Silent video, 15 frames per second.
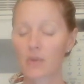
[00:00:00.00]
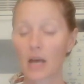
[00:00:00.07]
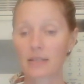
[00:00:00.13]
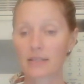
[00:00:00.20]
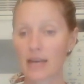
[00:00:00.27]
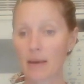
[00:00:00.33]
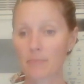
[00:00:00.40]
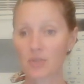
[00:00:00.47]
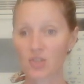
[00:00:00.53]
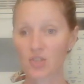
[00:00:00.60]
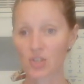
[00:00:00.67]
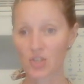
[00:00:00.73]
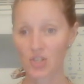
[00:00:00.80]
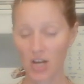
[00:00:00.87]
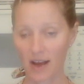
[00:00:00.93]

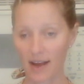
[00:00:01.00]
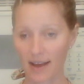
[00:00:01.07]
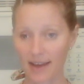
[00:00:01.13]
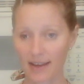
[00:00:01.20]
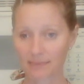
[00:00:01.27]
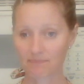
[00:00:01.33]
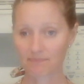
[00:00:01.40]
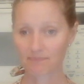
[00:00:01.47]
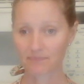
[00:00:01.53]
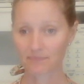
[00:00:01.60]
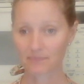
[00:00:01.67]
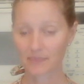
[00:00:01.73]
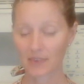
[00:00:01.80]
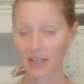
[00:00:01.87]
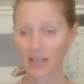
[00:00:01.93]
adaptogen chai
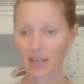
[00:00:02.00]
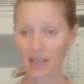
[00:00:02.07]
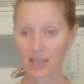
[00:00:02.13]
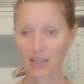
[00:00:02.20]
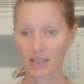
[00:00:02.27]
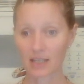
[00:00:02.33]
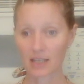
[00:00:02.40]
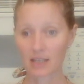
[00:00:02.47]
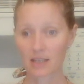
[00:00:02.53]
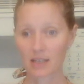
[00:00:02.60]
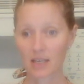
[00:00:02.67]
in